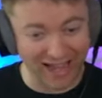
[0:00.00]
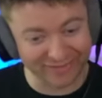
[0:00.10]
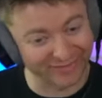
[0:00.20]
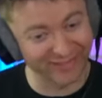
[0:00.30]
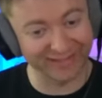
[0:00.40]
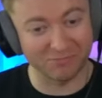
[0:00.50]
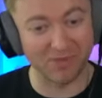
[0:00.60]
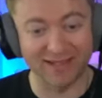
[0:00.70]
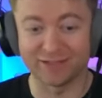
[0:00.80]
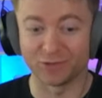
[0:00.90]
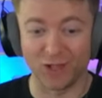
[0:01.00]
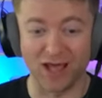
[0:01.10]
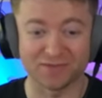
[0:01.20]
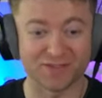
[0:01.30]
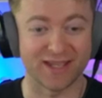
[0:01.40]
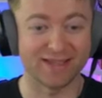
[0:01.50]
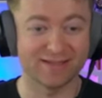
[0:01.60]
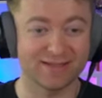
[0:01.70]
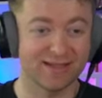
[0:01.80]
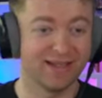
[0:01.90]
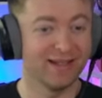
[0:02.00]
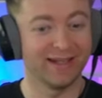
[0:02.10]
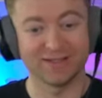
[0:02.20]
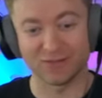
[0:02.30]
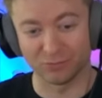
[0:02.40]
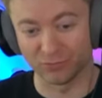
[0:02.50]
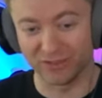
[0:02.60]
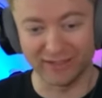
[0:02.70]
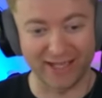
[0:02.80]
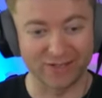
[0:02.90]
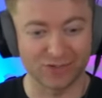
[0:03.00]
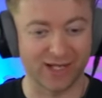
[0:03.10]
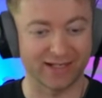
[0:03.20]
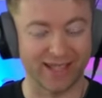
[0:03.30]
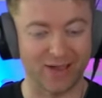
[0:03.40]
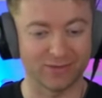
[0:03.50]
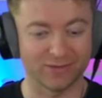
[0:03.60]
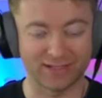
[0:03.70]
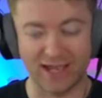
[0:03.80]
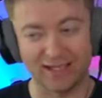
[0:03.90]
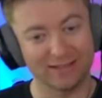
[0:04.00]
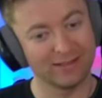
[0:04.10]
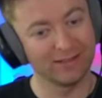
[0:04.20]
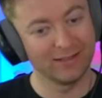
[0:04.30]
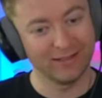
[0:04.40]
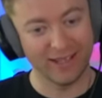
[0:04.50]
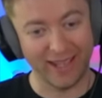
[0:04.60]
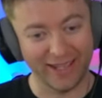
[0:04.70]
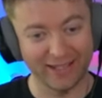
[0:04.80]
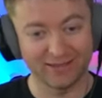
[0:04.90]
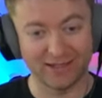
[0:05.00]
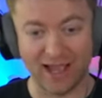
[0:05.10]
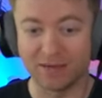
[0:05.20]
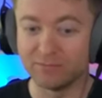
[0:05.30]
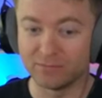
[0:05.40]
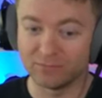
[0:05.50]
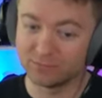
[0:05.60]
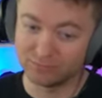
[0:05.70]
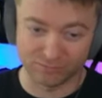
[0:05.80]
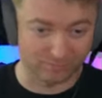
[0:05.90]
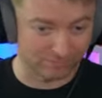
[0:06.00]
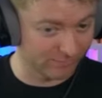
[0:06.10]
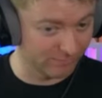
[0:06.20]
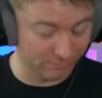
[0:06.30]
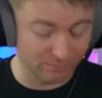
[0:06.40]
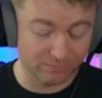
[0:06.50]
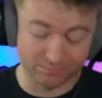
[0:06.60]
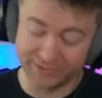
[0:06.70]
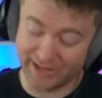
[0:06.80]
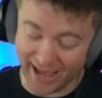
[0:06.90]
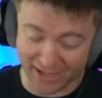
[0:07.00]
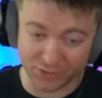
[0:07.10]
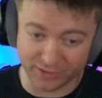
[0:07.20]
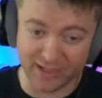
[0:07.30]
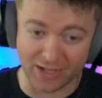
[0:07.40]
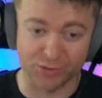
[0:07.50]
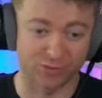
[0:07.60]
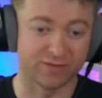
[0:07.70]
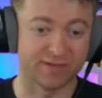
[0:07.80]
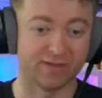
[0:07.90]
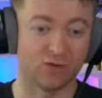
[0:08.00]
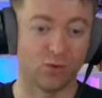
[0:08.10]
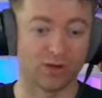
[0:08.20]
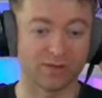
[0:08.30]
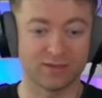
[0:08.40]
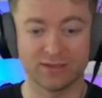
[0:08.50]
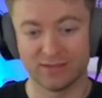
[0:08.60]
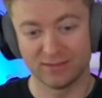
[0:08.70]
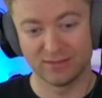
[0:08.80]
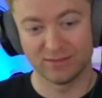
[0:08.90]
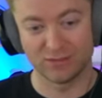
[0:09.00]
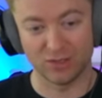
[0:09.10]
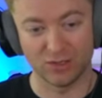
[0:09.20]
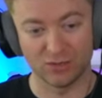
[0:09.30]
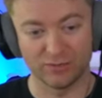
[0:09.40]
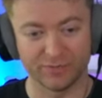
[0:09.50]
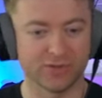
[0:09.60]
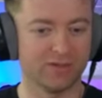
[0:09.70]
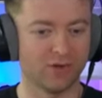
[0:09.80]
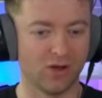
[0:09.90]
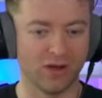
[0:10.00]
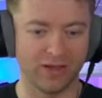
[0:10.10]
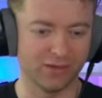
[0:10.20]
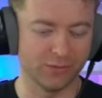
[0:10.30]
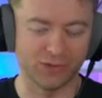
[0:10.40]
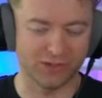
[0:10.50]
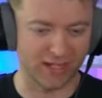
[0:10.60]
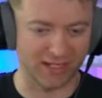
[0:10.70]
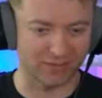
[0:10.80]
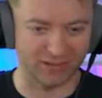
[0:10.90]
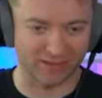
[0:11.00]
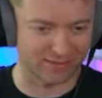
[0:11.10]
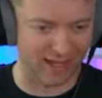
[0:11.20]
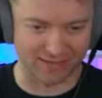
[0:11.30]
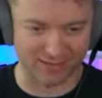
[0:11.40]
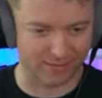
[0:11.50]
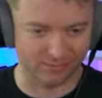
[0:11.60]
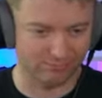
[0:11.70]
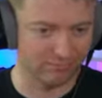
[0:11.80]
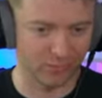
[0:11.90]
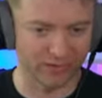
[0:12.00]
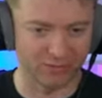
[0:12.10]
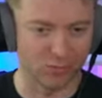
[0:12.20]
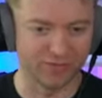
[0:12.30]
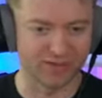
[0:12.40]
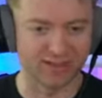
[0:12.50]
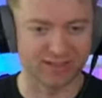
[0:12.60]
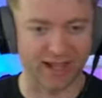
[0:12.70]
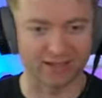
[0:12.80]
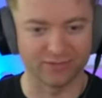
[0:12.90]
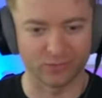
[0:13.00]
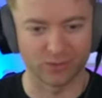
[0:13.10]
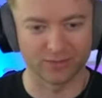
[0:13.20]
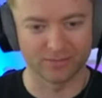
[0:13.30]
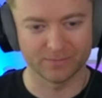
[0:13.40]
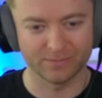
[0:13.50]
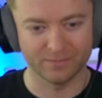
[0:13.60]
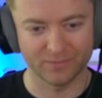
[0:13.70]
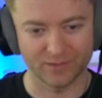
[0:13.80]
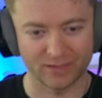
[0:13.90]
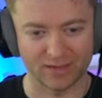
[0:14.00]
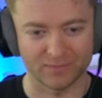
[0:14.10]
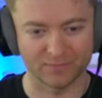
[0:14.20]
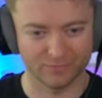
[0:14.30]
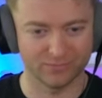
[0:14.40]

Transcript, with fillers: I think it makes a lot of sense. It's a really energetic counterattack. And I'm actually not sure it's in the course. So first of all, I think we should take because that's what the move is designed for. Um,